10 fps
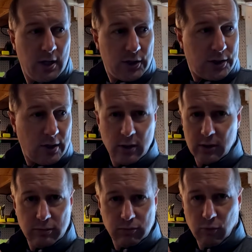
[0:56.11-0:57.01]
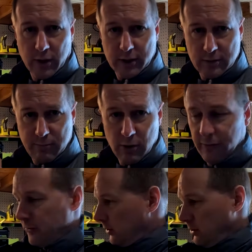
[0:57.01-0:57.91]
Still works
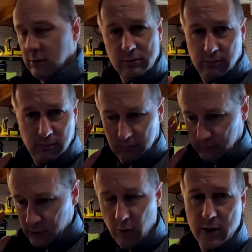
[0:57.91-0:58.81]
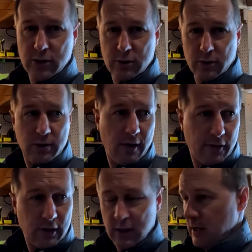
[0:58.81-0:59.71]
beautiful, no issues
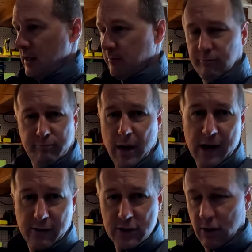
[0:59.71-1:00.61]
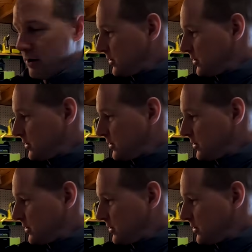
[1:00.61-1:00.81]
whatsoever. Batteries are